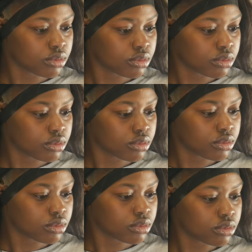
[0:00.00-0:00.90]

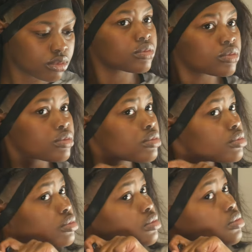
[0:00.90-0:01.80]

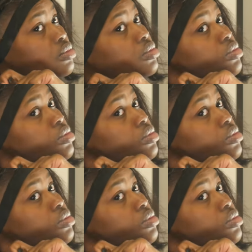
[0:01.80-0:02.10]
(no one is talking)